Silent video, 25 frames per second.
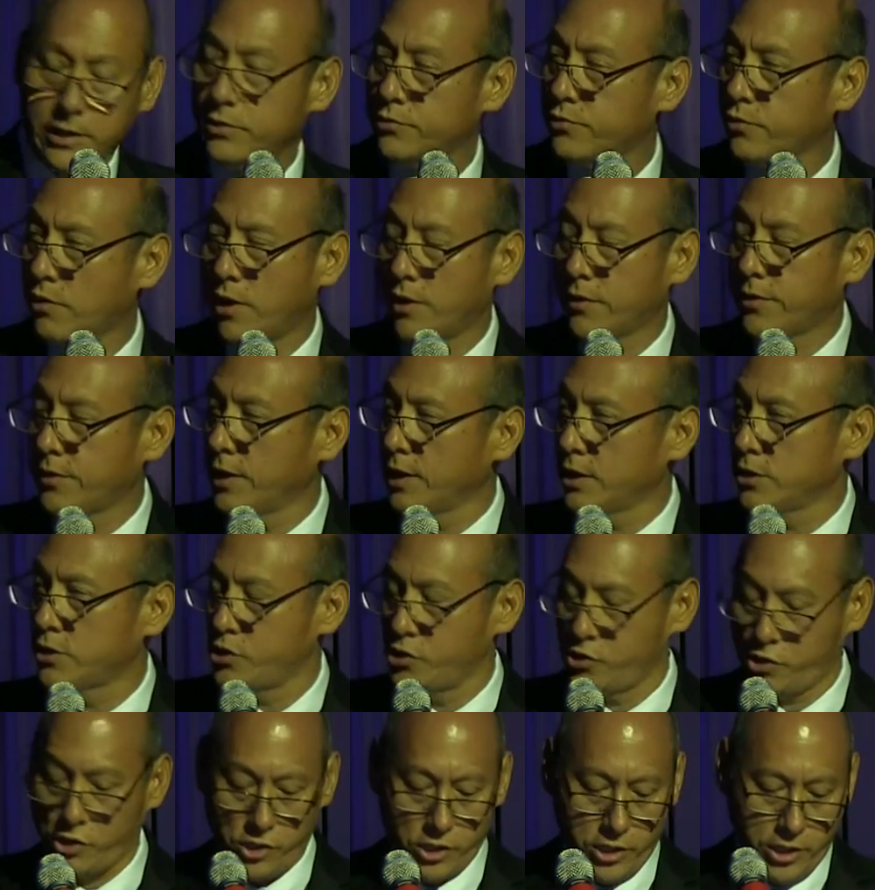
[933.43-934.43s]
These are all
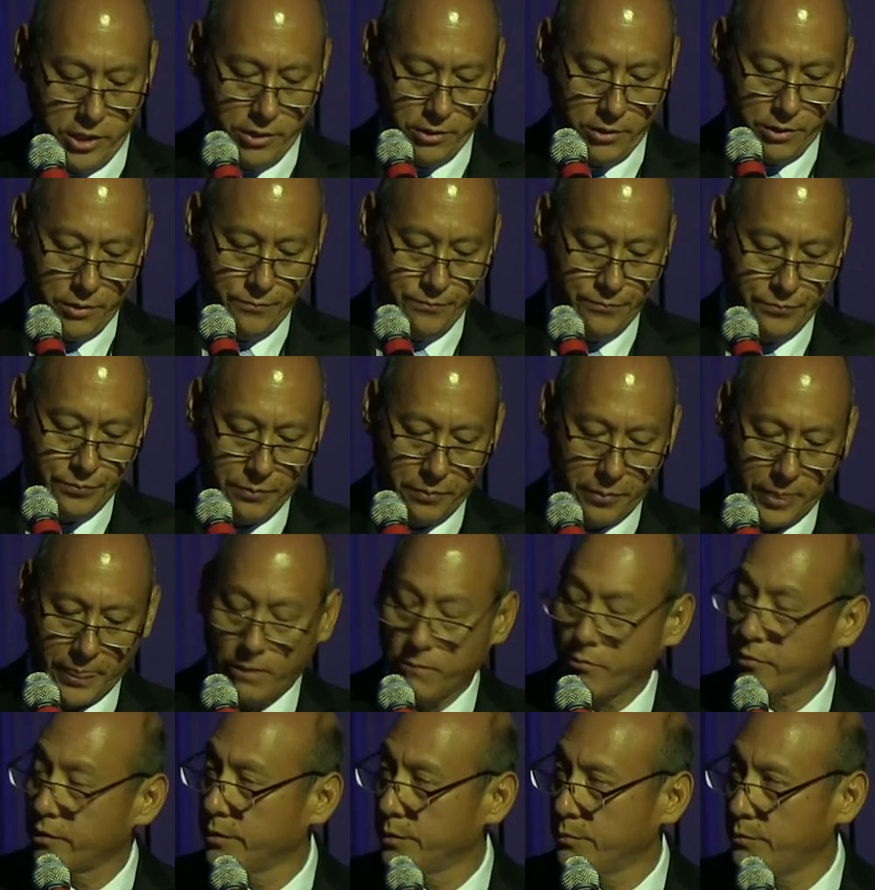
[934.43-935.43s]
things you should hear
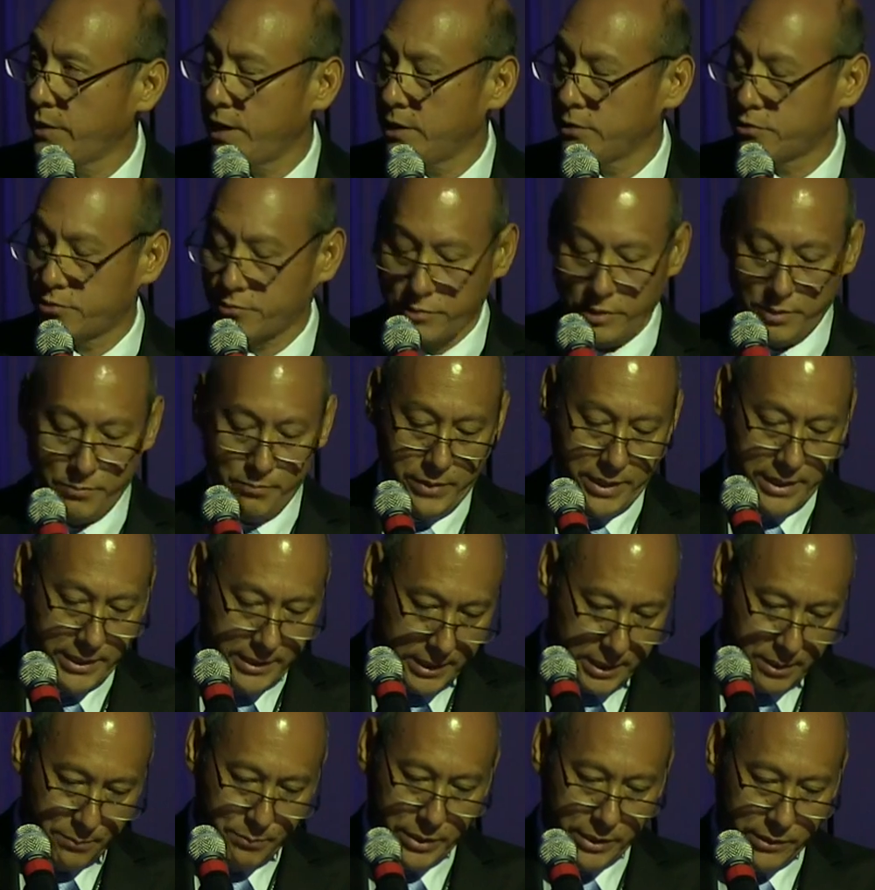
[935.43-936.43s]
from the mainstream
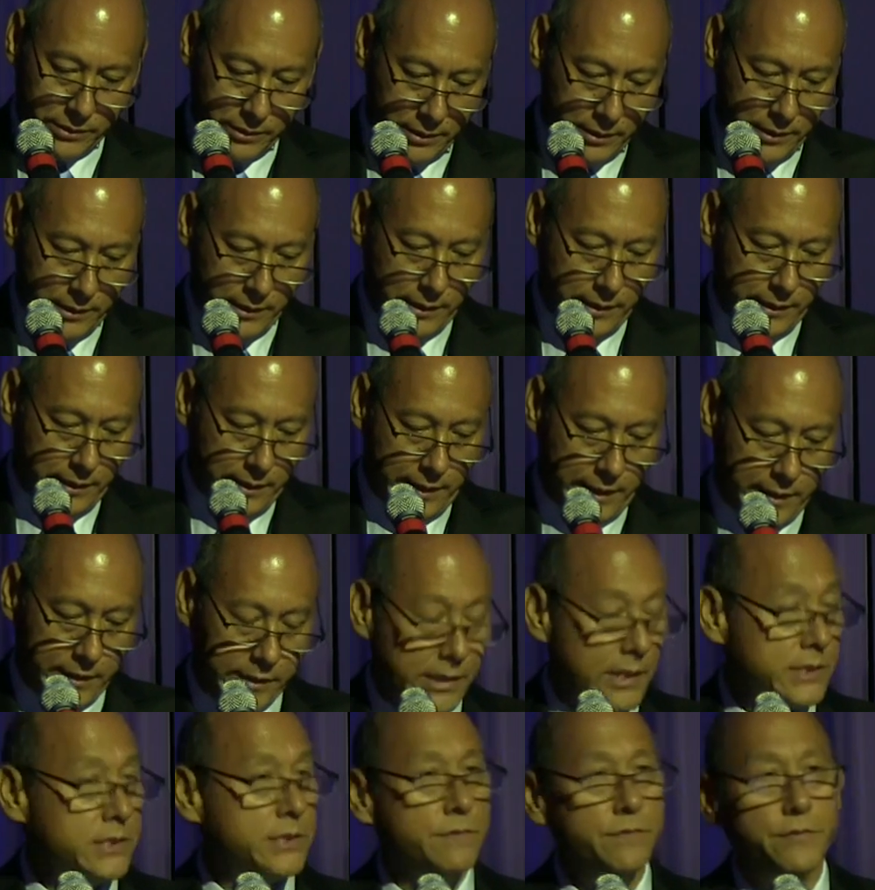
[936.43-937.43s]
media, but
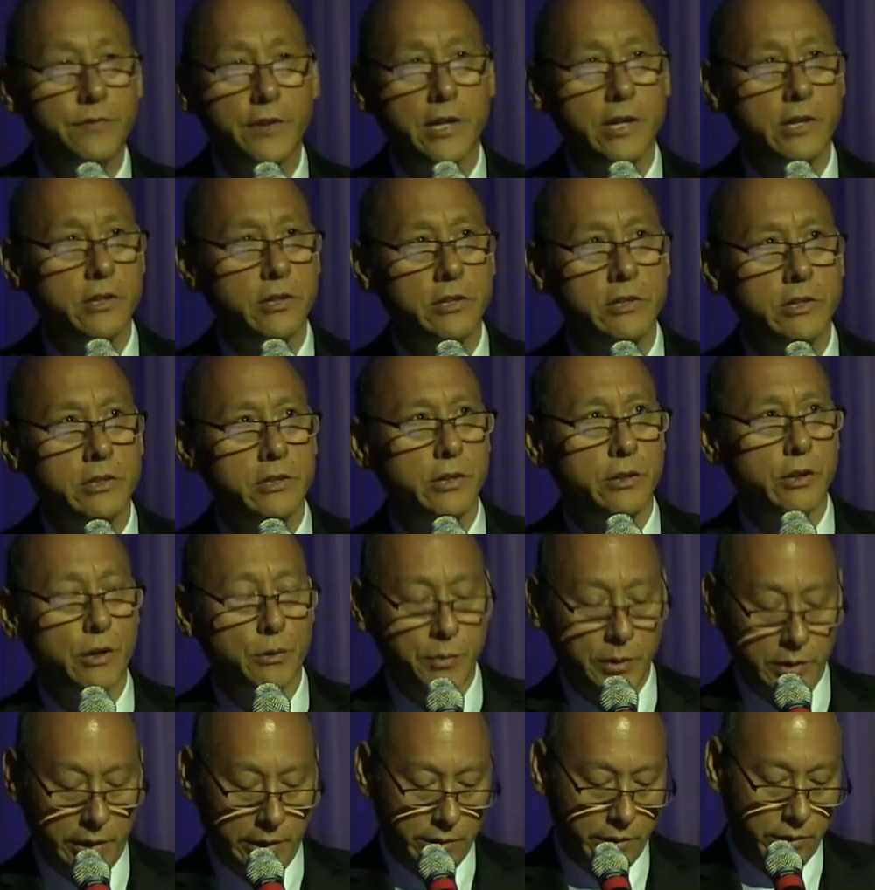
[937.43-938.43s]
it doesn't fit into
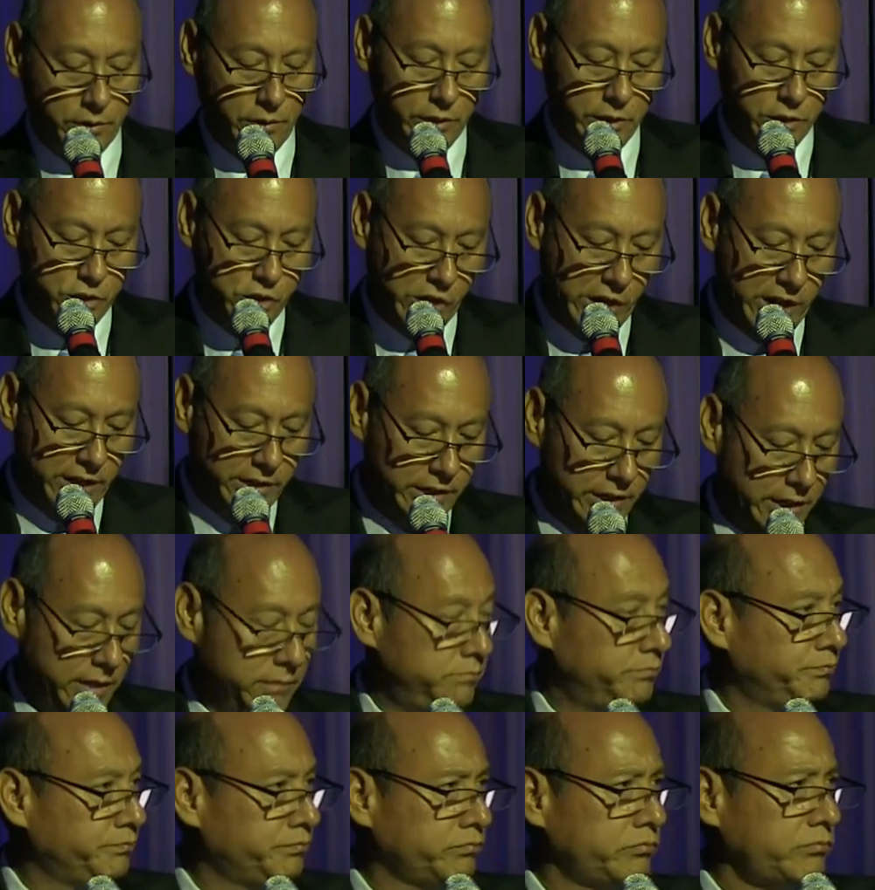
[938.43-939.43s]
their political
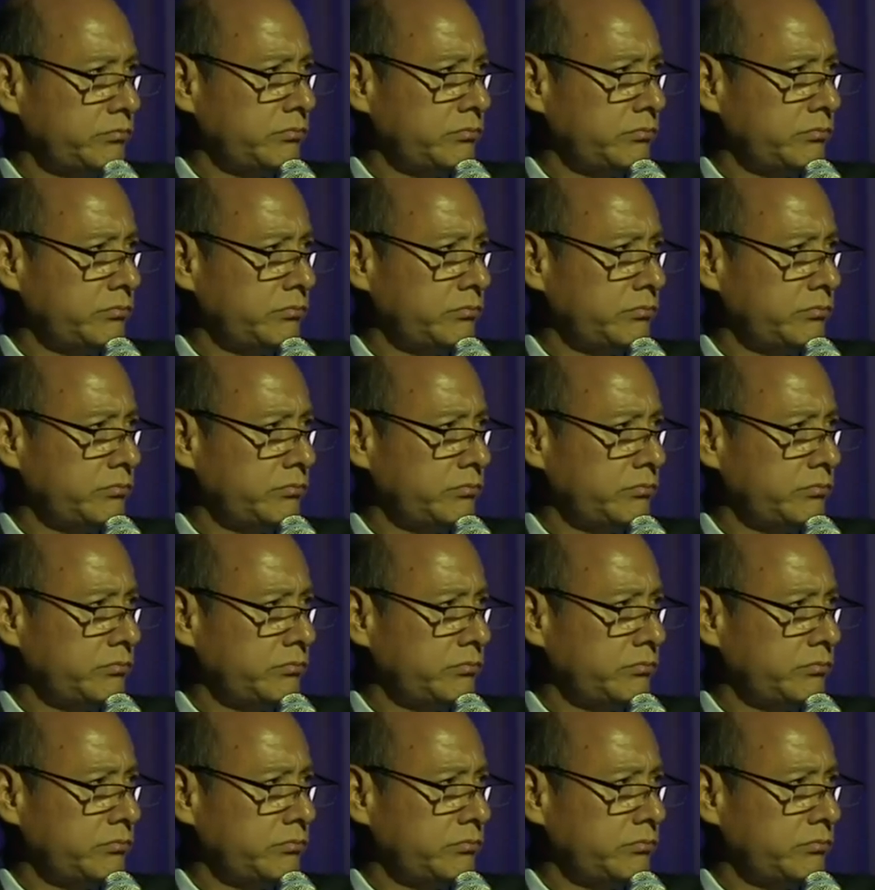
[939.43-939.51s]
agenda.